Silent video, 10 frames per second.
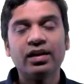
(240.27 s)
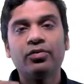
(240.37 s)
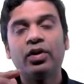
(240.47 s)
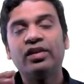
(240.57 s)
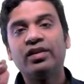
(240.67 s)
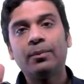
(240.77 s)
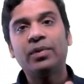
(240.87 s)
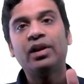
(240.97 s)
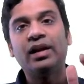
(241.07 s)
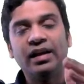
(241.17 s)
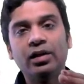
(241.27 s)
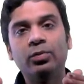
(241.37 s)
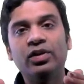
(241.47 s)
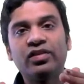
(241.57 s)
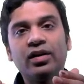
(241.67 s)
For example, Indian
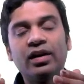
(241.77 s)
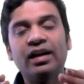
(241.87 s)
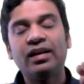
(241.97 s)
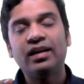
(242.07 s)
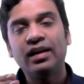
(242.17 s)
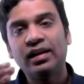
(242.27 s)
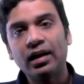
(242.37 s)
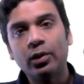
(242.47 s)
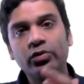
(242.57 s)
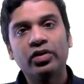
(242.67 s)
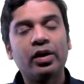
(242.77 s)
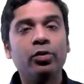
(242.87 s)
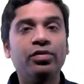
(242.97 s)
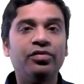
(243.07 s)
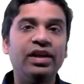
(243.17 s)
visa, it allows
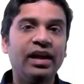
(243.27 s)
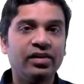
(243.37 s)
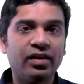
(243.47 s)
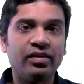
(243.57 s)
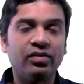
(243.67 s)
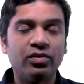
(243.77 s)
around 58 countries.